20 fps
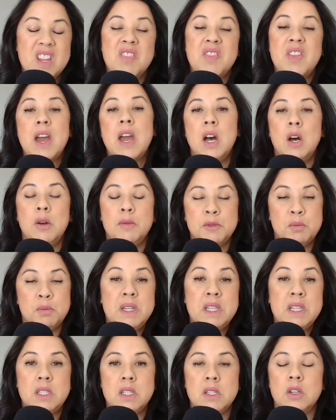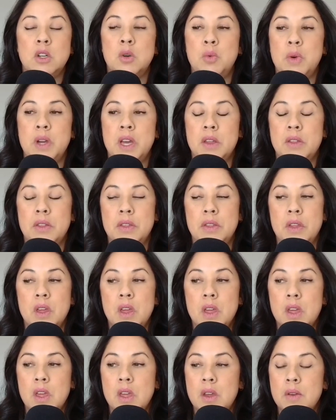that helped me deal with
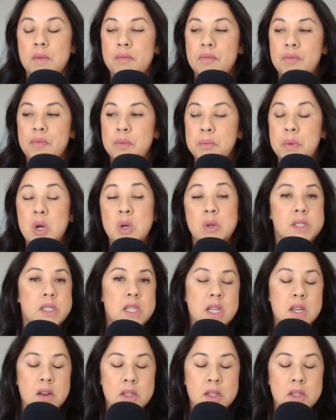posting